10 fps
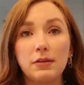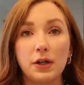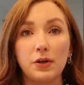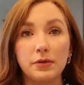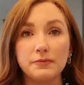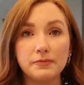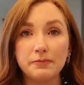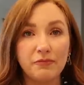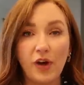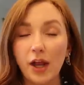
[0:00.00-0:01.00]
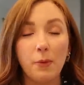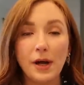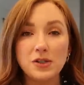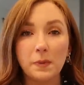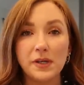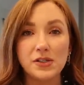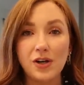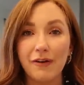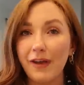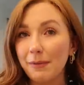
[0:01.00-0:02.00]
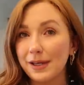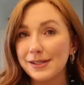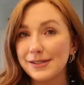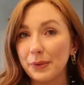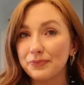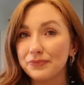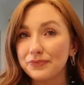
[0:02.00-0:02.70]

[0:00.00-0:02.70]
little final puzzle piece to our family so